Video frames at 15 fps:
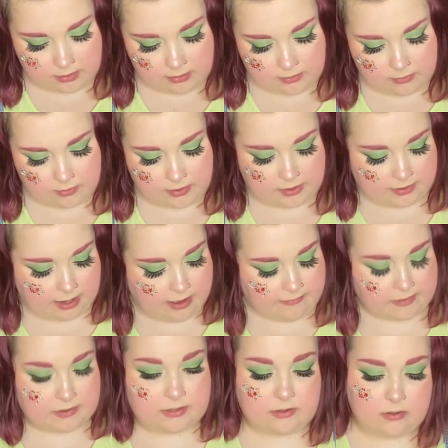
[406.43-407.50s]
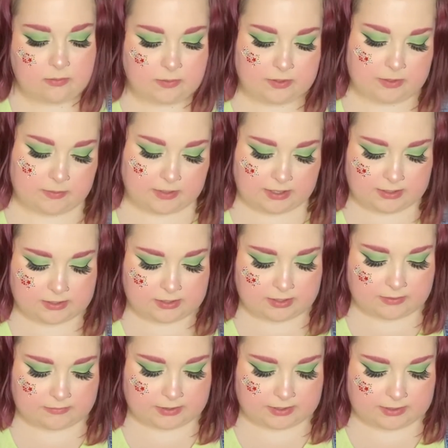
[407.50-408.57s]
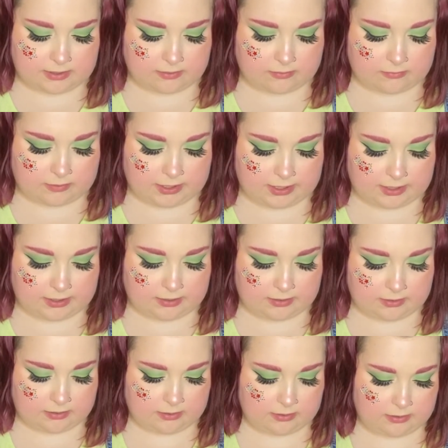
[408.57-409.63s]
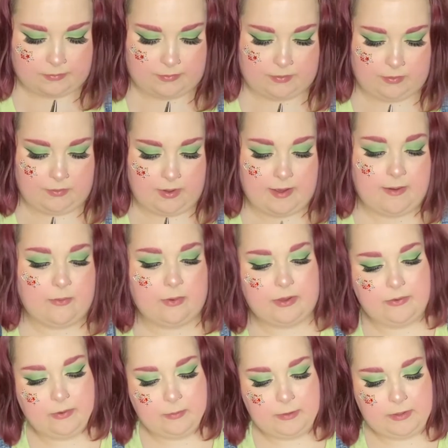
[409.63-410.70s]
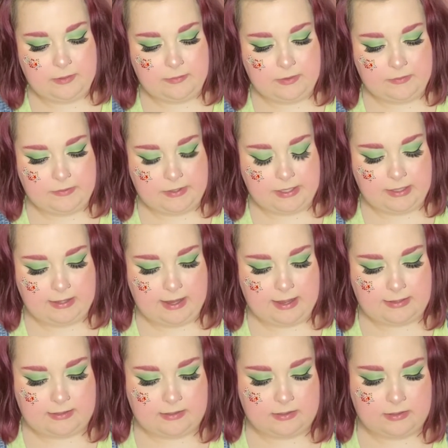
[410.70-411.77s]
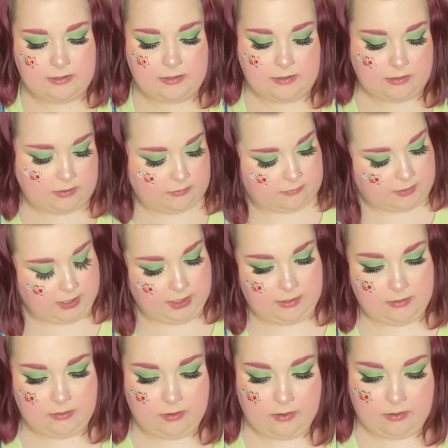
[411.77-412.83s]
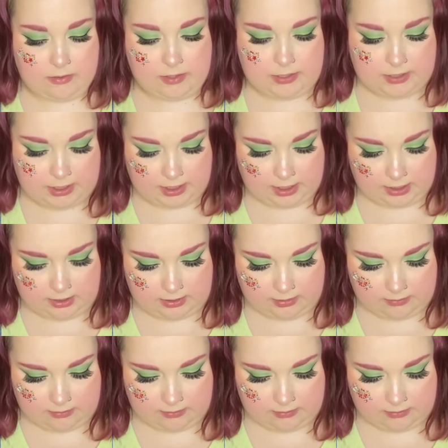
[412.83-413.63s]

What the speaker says: without having to open up each and every single ring. So now we open up the very last ring on our chain.